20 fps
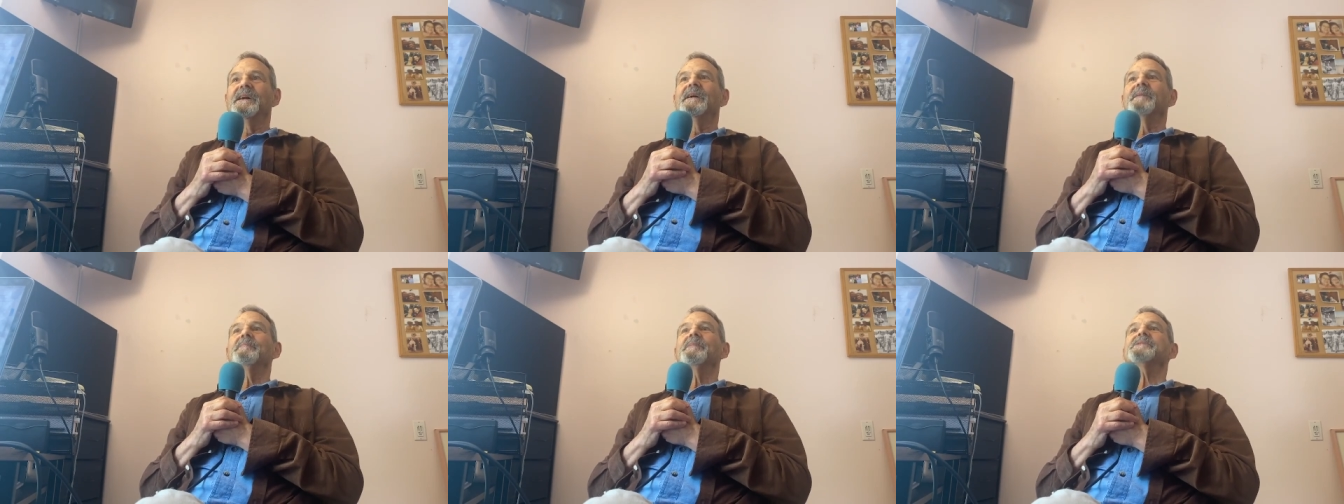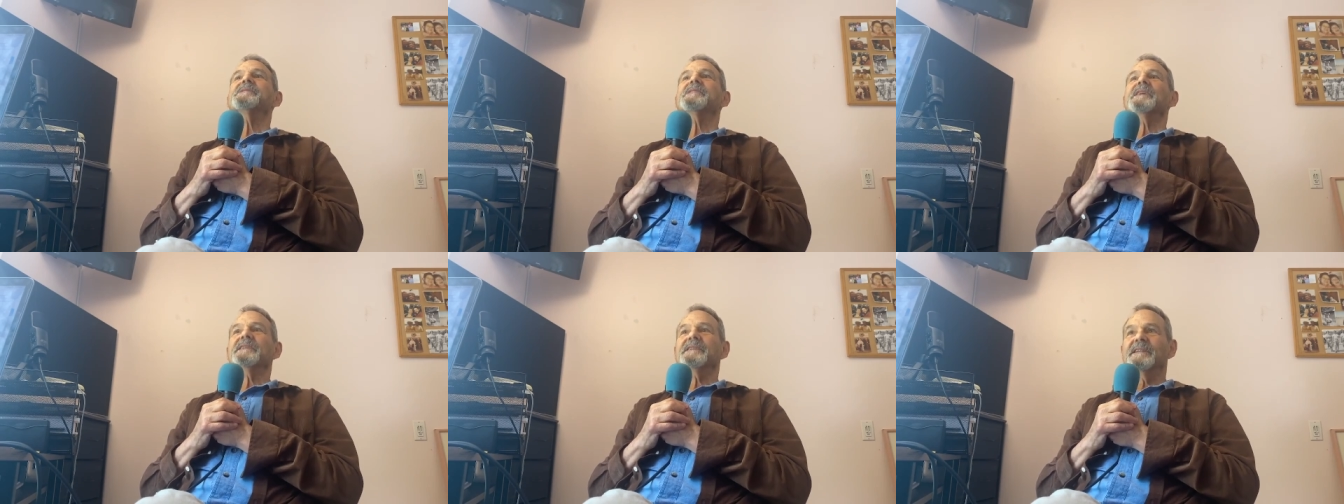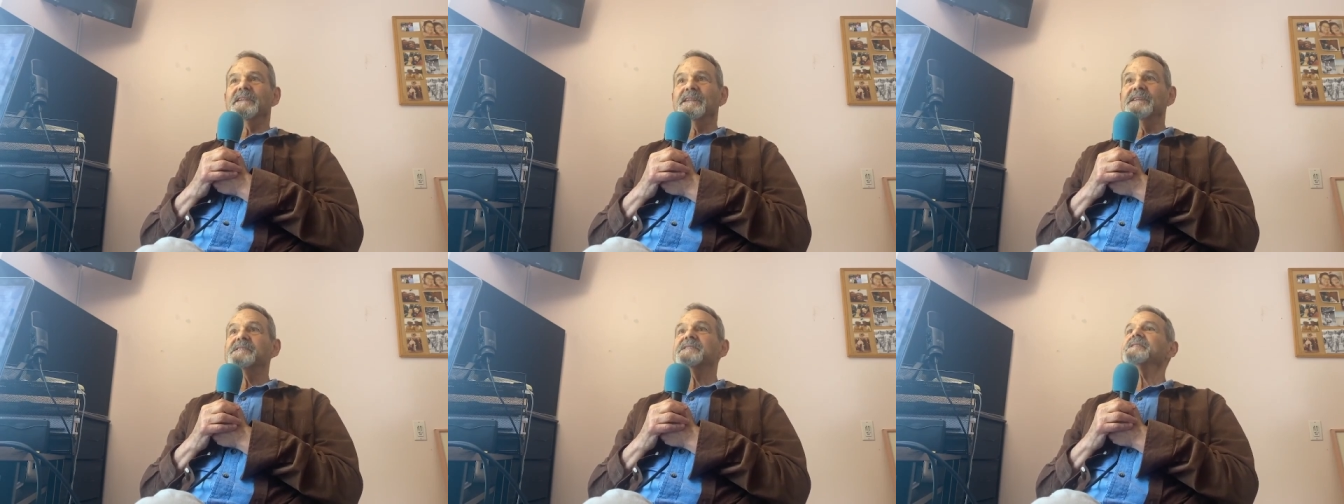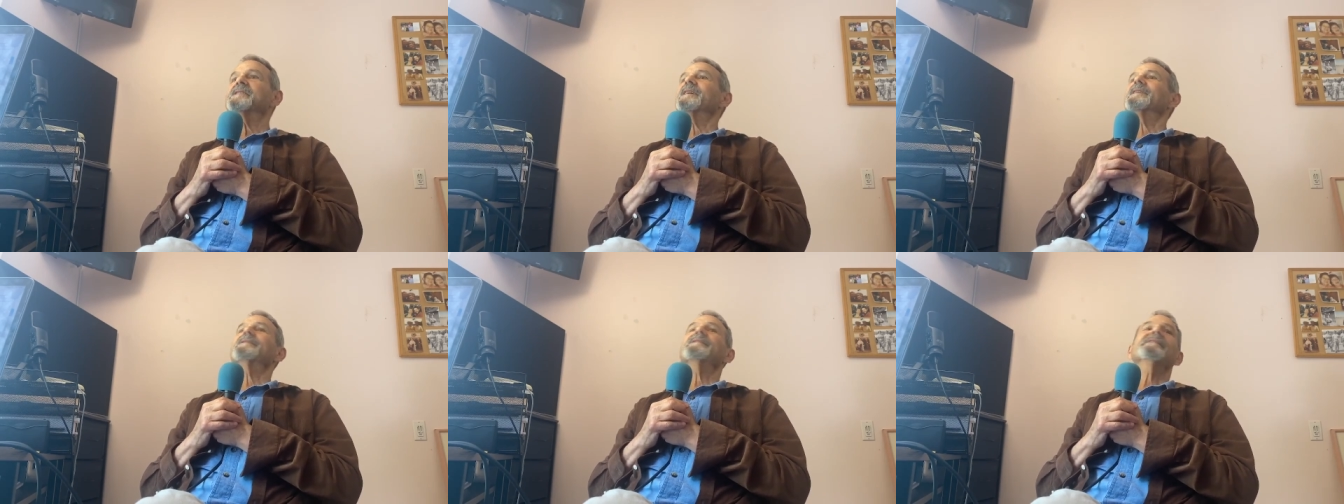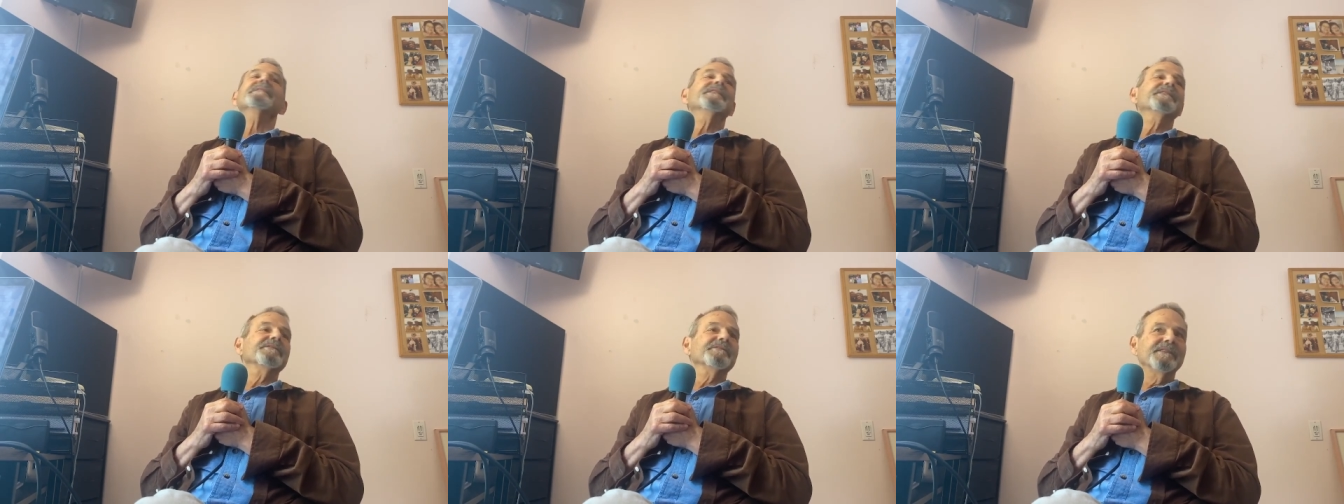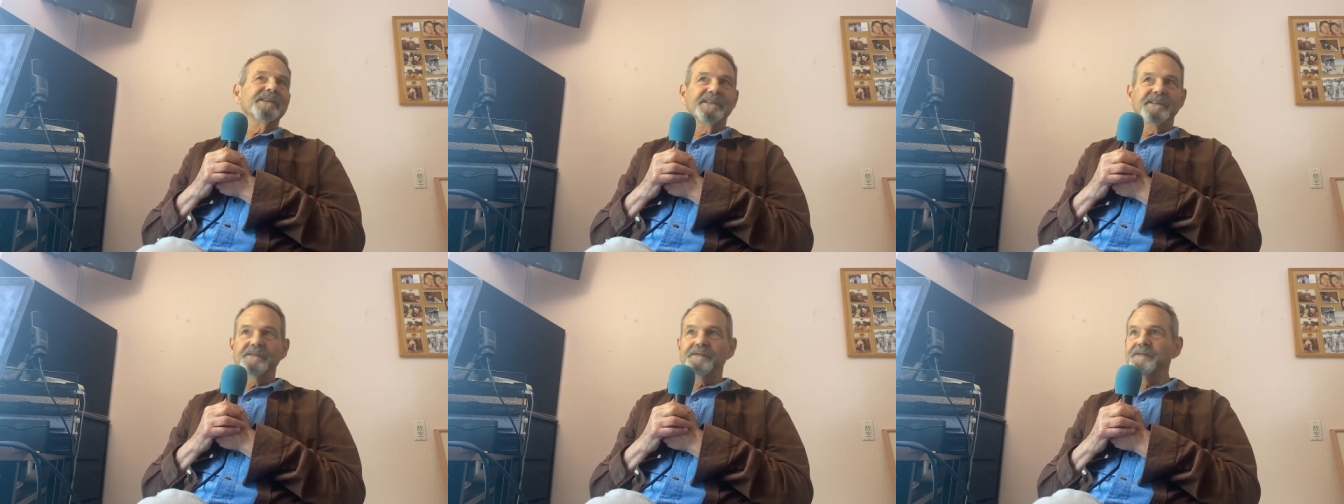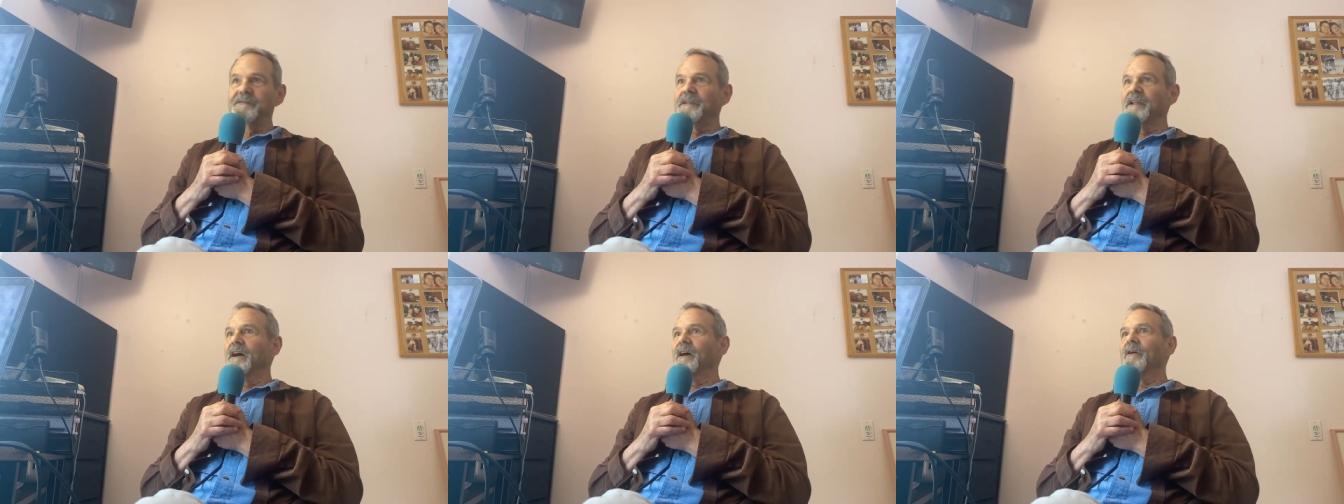But suddenly you're in the
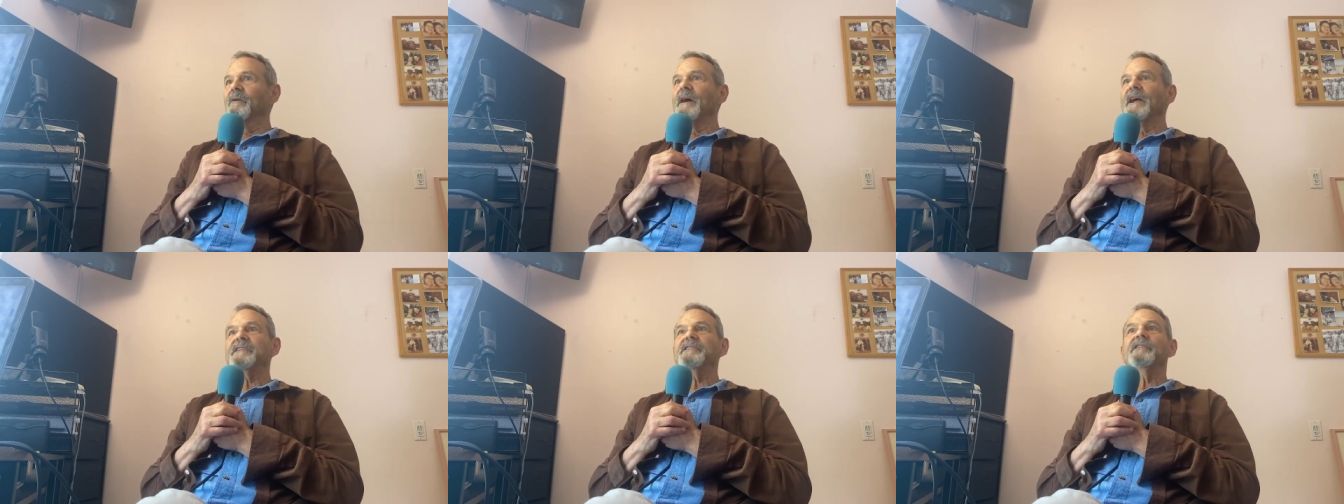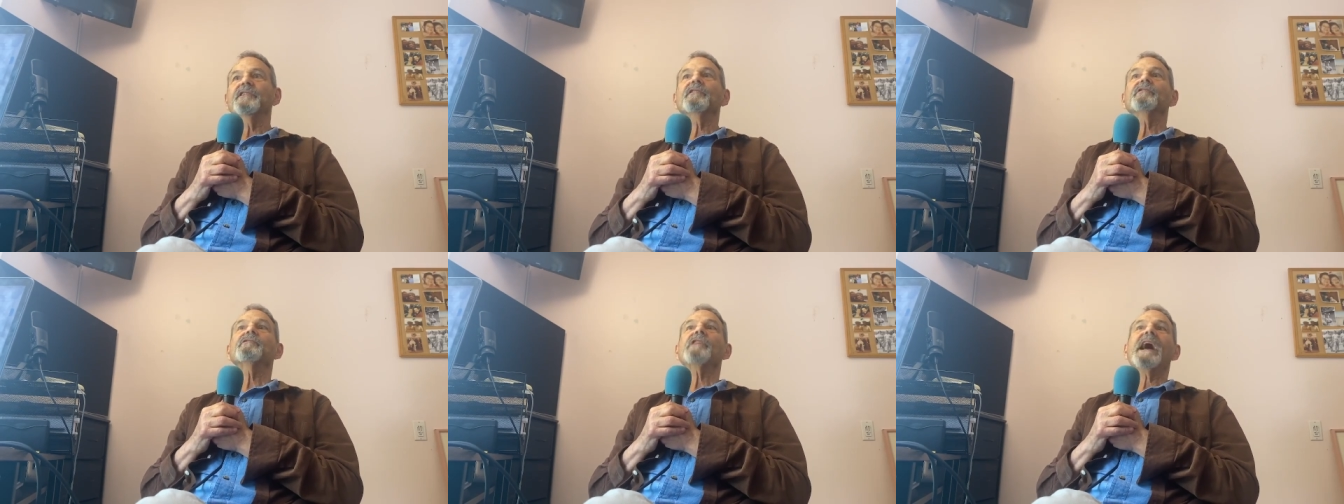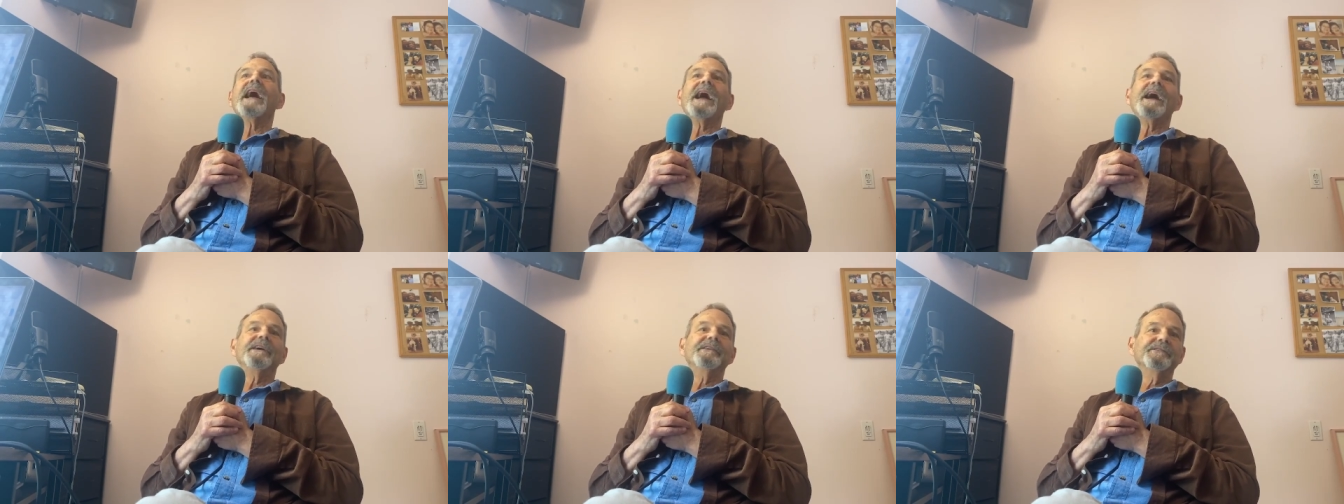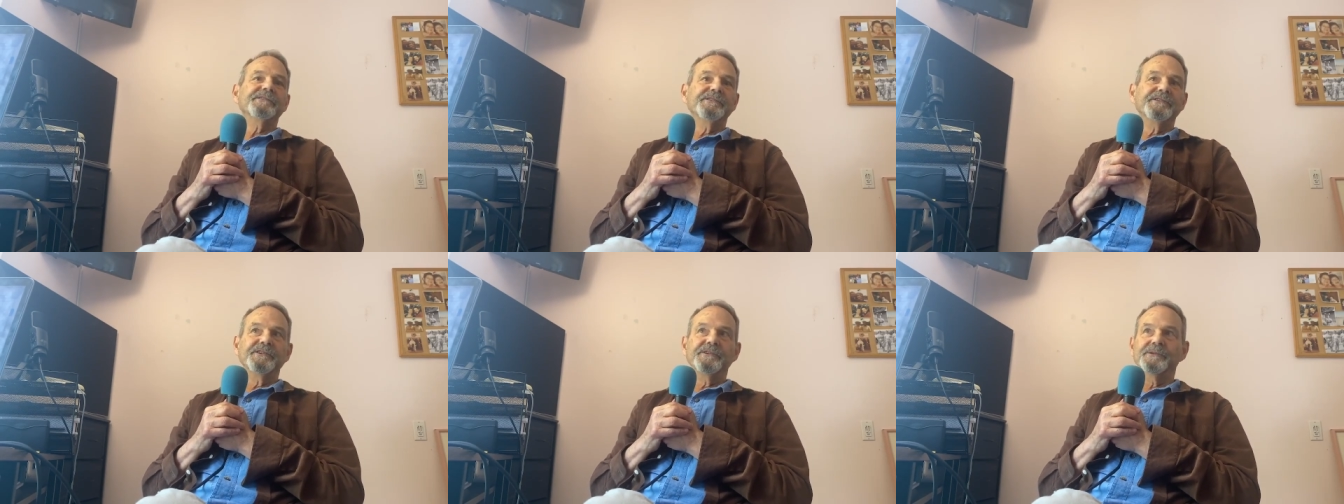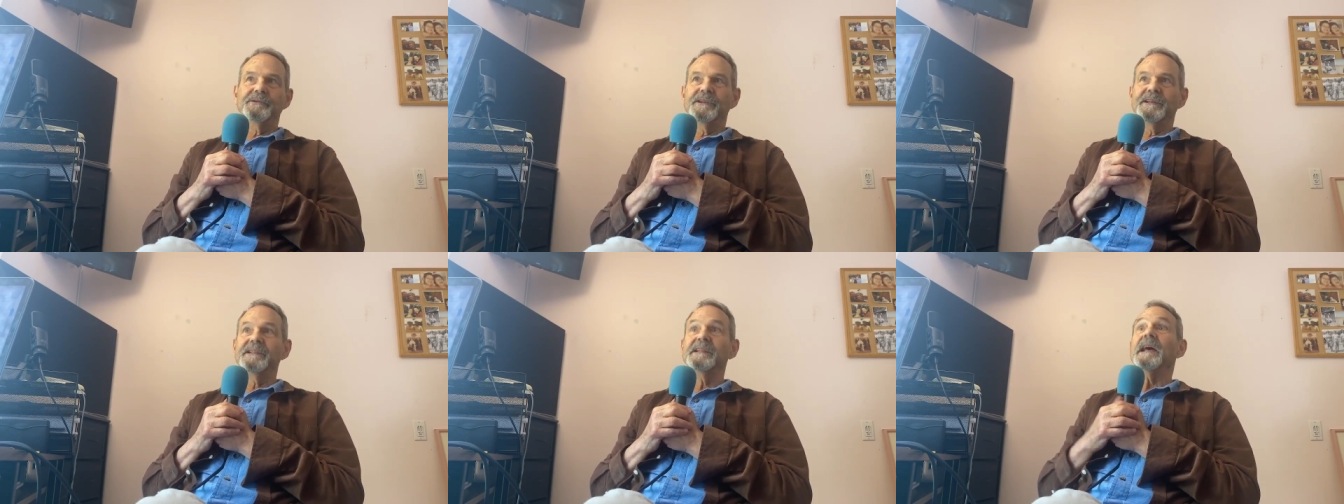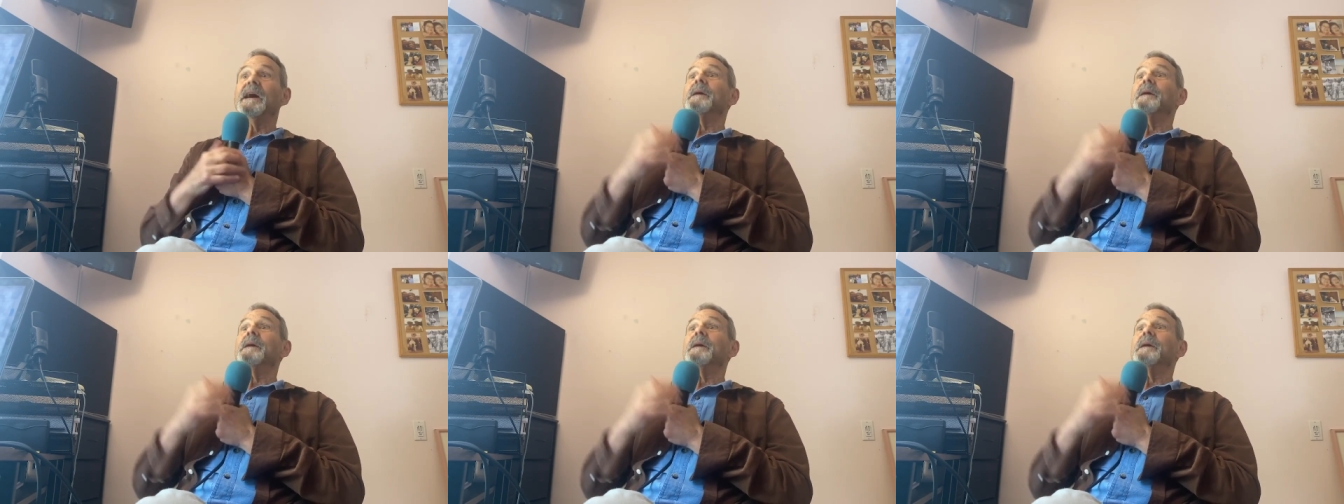flow and you don't know how you're doing it,